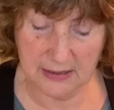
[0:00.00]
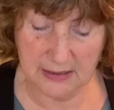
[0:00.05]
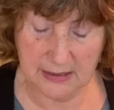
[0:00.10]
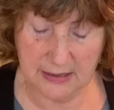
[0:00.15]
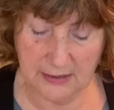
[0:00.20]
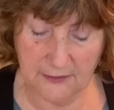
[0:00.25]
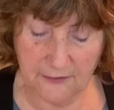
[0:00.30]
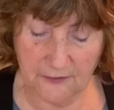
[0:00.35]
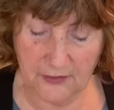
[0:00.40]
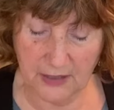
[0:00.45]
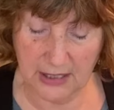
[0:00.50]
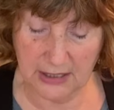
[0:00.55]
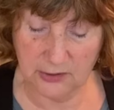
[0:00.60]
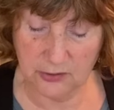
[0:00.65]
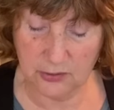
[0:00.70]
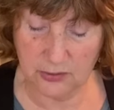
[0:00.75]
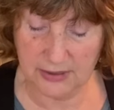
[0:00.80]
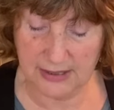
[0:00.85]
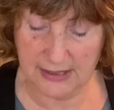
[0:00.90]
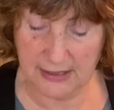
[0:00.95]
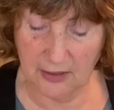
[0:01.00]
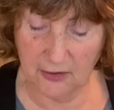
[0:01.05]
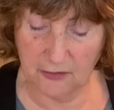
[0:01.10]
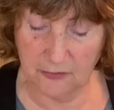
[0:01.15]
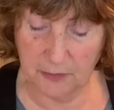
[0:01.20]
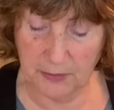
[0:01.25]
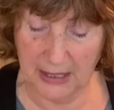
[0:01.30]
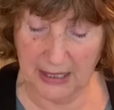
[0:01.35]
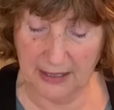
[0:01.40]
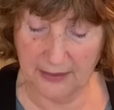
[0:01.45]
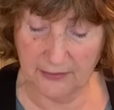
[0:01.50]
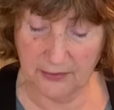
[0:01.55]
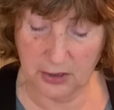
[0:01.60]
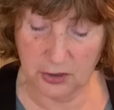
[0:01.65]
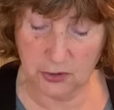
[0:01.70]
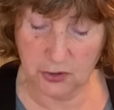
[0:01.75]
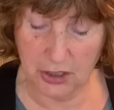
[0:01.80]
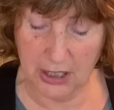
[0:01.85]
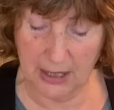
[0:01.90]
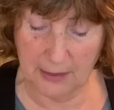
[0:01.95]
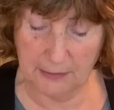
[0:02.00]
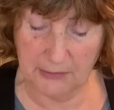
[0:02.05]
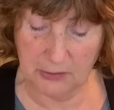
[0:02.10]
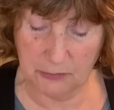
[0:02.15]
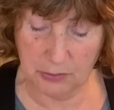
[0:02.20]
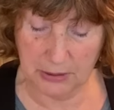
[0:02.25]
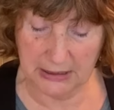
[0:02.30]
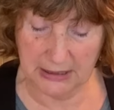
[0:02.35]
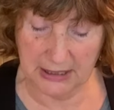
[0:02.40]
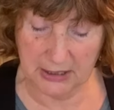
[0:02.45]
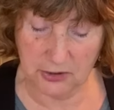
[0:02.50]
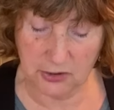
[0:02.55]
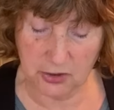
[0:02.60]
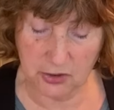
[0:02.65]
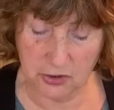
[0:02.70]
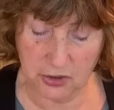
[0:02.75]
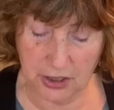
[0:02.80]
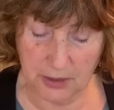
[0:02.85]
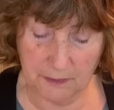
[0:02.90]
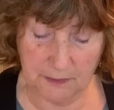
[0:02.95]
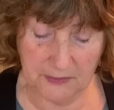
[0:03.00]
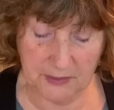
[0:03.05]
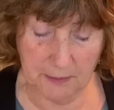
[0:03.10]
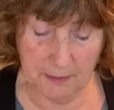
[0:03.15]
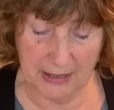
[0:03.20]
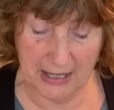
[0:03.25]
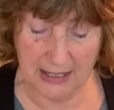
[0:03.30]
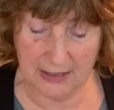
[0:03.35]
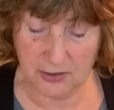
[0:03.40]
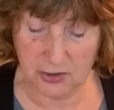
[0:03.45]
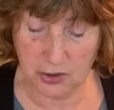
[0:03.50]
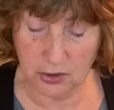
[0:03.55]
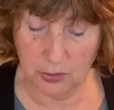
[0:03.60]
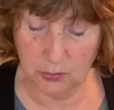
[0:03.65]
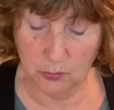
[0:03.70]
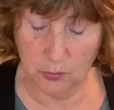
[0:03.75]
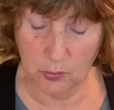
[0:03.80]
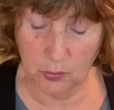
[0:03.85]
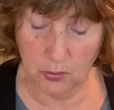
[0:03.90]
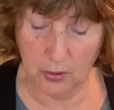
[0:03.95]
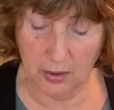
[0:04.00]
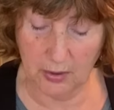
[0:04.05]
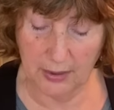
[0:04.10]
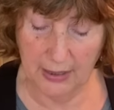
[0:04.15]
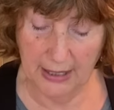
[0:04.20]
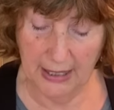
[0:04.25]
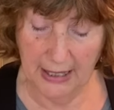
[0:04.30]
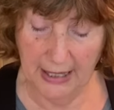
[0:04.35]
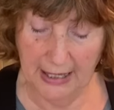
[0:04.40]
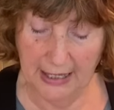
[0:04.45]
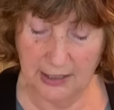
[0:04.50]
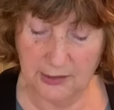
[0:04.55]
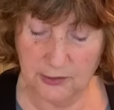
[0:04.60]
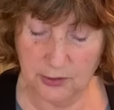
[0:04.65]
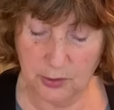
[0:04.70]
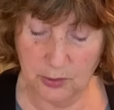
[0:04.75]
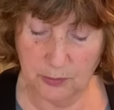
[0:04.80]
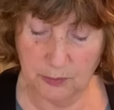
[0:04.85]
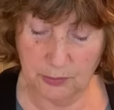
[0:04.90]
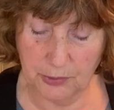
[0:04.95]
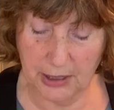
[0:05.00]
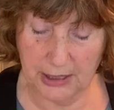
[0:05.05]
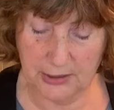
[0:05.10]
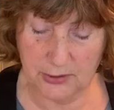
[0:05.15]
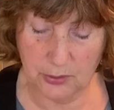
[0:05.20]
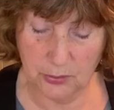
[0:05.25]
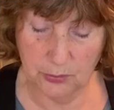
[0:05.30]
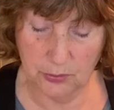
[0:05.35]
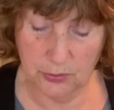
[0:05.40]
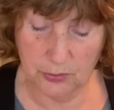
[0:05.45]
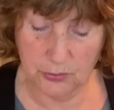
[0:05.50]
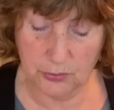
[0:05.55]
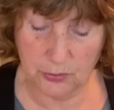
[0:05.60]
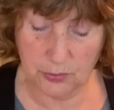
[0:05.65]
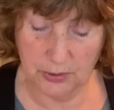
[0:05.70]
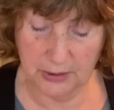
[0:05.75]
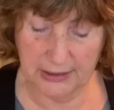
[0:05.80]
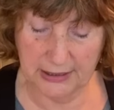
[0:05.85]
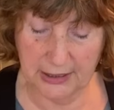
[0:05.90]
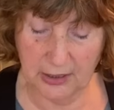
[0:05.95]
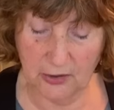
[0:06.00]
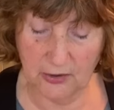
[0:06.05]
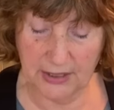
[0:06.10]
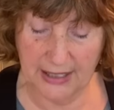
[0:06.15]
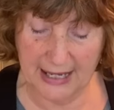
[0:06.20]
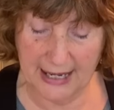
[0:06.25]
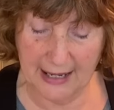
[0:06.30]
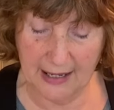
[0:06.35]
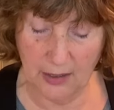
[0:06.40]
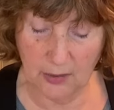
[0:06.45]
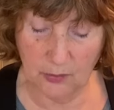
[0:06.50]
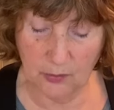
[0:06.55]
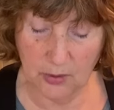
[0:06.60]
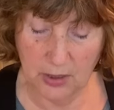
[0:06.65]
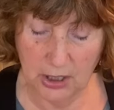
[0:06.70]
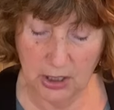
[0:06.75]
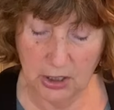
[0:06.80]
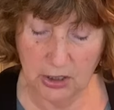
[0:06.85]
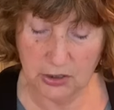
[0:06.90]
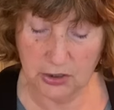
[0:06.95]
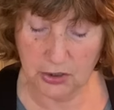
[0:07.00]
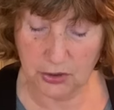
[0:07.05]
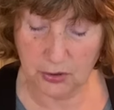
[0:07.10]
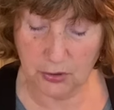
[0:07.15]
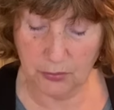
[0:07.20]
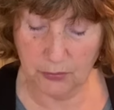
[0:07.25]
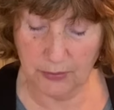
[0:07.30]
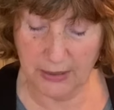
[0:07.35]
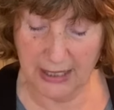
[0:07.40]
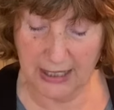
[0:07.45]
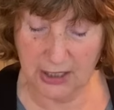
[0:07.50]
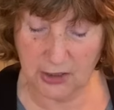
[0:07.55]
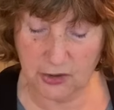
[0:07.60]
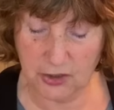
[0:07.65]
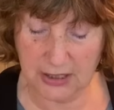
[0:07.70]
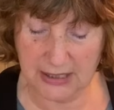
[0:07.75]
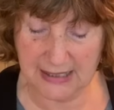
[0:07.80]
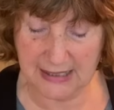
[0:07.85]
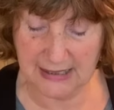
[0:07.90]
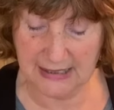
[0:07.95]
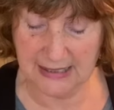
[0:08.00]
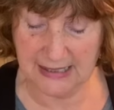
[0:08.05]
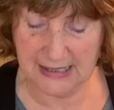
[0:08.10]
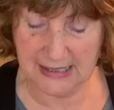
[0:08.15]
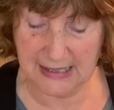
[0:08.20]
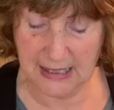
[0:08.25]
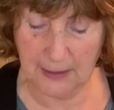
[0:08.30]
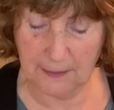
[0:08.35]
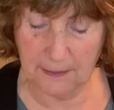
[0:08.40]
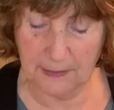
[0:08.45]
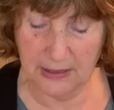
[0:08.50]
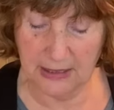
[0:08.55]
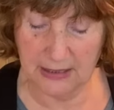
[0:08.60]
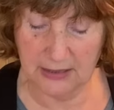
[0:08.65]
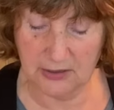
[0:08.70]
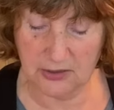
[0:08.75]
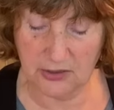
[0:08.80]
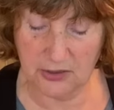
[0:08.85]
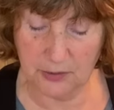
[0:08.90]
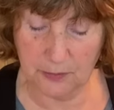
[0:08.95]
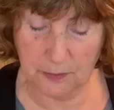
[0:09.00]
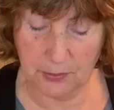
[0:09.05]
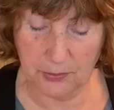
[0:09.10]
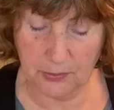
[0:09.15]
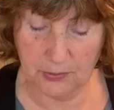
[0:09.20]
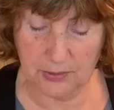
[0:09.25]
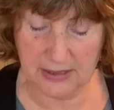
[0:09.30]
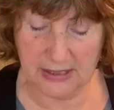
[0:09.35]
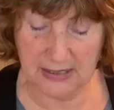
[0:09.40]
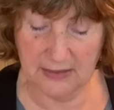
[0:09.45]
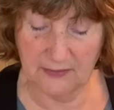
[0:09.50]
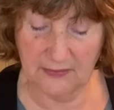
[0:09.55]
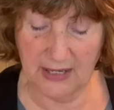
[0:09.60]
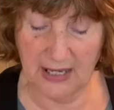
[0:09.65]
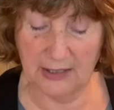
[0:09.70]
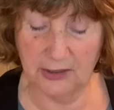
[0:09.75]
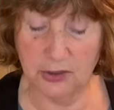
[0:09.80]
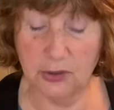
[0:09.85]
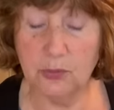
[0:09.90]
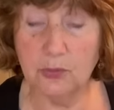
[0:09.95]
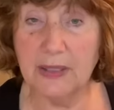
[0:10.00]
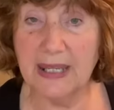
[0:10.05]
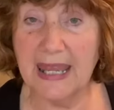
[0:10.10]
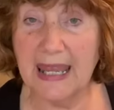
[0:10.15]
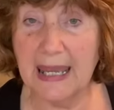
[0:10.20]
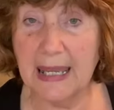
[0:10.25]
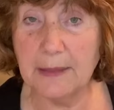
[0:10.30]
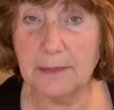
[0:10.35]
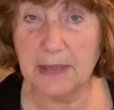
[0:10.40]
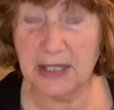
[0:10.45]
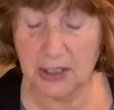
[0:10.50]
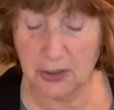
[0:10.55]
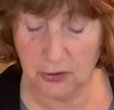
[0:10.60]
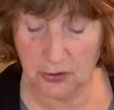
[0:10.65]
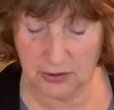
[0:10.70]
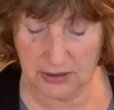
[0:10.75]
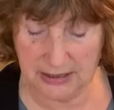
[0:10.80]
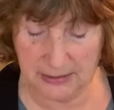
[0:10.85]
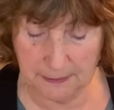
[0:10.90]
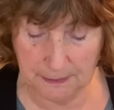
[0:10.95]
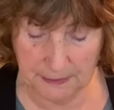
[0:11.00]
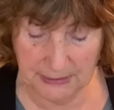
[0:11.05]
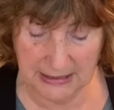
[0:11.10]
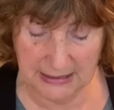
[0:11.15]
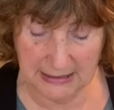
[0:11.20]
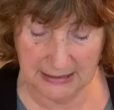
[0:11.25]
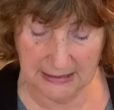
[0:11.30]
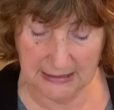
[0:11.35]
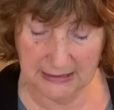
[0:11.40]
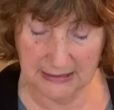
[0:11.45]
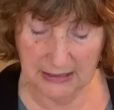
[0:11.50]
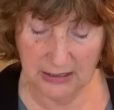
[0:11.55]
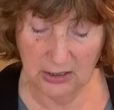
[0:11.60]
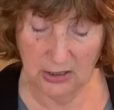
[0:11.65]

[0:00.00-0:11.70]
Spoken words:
defined yourself by, the job, the relationship, the mask you wore, and to embrace who you truly are now. To courageously step into the person that you came here to be